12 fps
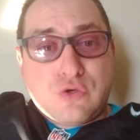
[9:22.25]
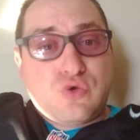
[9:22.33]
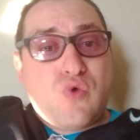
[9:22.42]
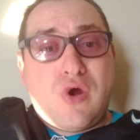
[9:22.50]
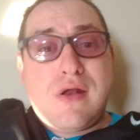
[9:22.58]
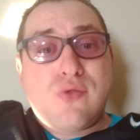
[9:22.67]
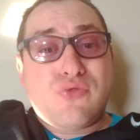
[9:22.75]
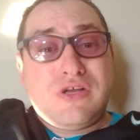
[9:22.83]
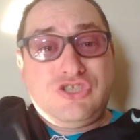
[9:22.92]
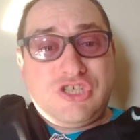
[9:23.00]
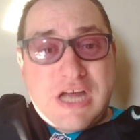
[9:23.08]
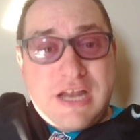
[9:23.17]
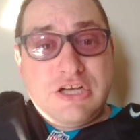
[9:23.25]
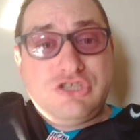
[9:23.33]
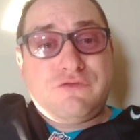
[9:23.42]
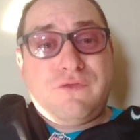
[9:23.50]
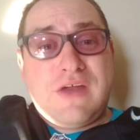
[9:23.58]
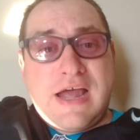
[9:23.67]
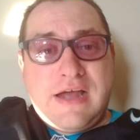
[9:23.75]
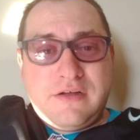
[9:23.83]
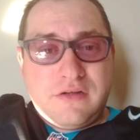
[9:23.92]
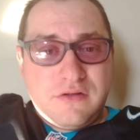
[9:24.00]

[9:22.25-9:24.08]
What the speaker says: throwing the challenge flag